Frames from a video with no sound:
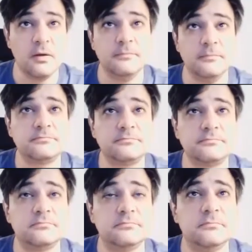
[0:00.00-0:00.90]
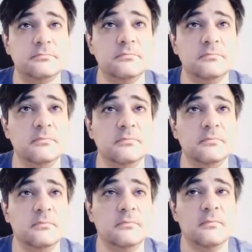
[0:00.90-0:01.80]
the Goths by the Goths.
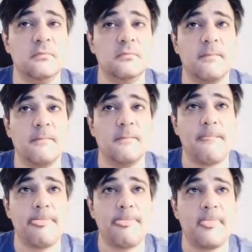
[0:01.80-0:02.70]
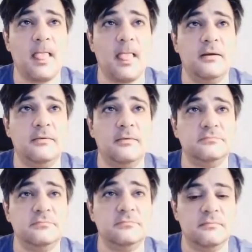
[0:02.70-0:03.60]
You know, the Gothic
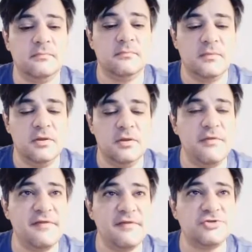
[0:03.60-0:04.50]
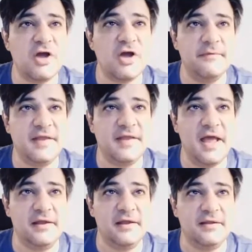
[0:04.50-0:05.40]
Empire, which is like not part
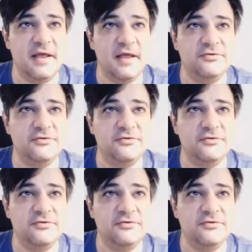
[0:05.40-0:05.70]
of Rome.